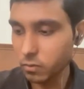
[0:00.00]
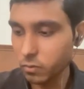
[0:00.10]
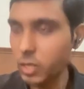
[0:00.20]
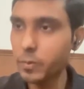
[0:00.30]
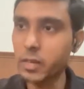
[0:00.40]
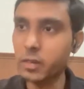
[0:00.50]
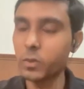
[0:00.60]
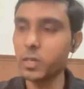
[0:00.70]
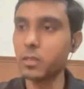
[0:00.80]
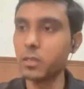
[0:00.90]
fully packed
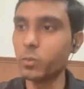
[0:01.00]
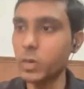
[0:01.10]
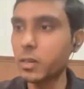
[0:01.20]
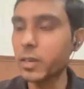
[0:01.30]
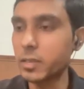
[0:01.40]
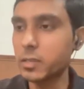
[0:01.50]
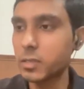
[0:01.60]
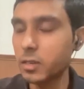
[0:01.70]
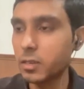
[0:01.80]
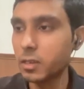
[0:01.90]
with work and
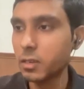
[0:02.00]
study